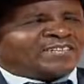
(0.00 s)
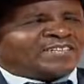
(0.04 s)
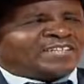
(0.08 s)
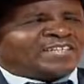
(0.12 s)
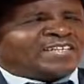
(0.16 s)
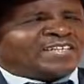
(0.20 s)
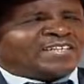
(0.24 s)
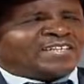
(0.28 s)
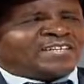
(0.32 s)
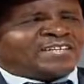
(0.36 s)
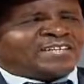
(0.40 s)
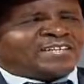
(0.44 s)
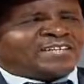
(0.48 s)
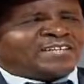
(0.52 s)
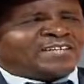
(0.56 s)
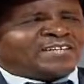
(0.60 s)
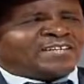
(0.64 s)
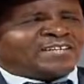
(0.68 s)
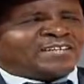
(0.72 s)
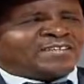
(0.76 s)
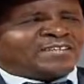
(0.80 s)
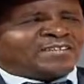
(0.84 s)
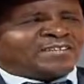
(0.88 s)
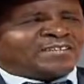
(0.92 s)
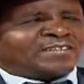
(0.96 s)

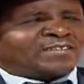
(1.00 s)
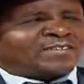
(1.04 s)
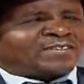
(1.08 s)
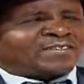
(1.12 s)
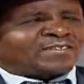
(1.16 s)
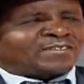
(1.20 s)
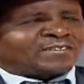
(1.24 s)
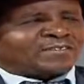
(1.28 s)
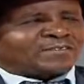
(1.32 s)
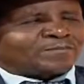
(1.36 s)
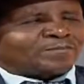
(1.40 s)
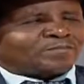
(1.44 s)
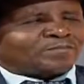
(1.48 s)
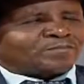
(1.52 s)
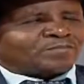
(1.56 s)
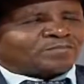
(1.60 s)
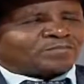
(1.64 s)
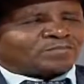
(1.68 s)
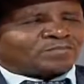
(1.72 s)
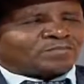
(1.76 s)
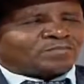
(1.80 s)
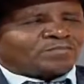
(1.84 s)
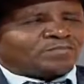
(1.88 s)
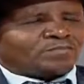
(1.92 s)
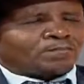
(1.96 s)
this,
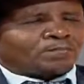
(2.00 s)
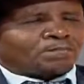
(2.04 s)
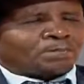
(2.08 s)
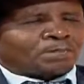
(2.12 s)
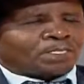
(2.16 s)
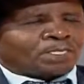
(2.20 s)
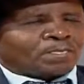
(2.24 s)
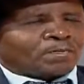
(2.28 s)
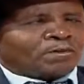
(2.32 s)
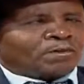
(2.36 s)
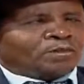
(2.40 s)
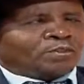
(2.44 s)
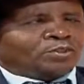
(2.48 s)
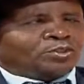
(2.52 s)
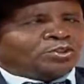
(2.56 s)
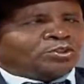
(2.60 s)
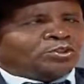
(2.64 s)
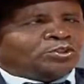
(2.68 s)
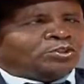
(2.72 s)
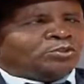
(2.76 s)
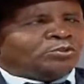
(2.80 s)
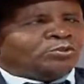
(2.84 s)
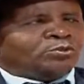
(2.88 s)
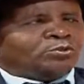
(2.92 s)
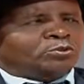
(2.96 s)

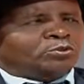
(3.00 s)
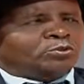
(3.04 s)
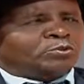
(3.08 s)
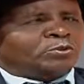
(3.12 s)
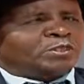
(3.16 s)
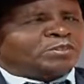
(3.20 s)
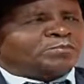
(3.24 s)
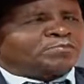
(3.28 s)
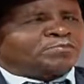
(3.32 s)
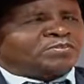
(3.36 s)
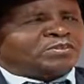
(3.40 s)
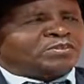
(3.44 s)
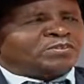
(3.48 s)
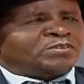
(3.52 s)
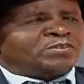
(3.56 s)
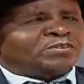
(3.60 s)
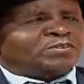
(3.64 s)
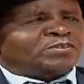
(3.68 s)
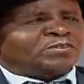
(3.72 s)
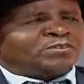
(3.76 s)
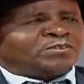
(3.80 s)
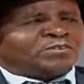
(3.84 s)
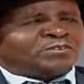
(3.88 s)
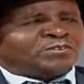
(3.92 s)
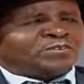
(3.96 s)
you were
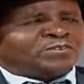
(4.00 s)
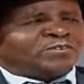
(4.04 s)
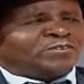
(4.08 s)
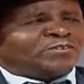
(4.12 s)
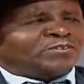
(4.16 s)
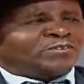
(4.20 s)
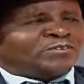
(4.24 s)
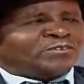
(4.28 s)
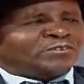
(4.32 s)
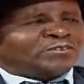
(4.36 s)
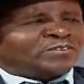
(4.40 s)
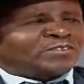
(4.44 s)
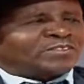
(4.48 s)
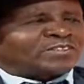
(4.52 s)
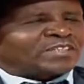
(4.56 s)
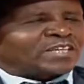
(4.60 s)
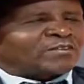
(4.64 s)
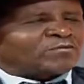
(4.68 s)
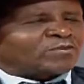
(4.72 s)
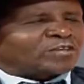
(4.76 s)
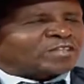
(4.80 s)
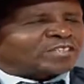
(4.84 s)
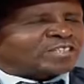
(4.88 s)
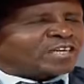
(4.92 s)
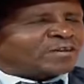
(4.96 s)
born. Say,
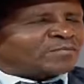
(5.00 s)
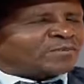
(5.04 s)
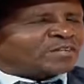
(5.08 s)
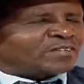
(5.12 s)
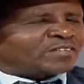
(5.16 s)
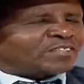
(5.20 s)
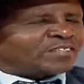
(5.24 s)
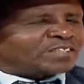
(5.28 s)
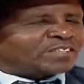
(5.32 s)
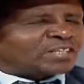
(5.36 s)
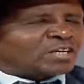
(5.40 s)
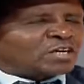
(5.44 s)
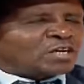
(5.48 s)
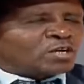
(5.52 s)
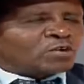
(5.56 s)
for a time as this.